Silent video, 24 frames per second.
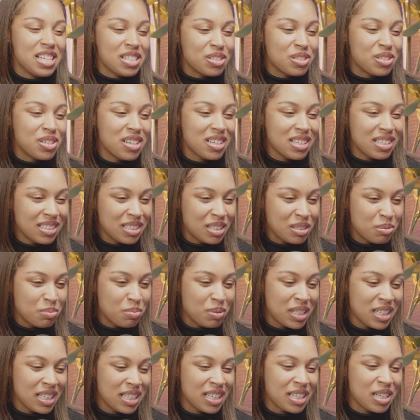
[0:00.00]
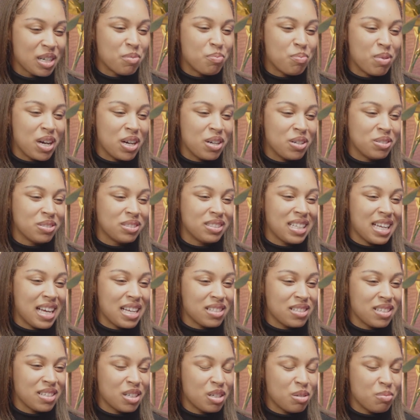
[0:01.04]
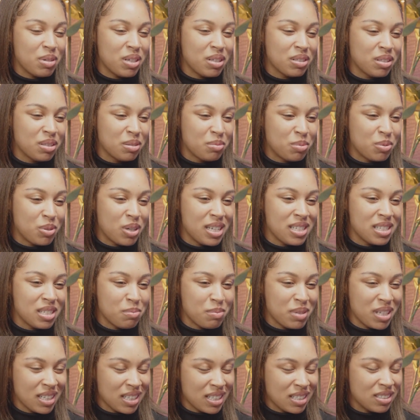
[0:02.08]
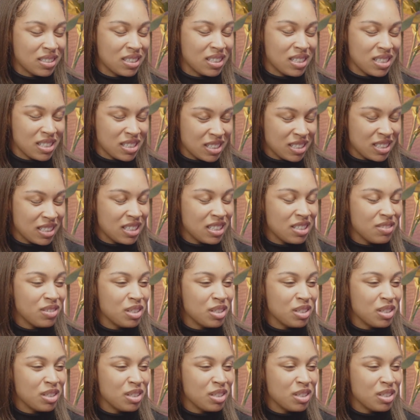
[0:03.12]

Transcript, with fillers: So talk a little bit about that. Talk about the Boys and Men of Color Initiative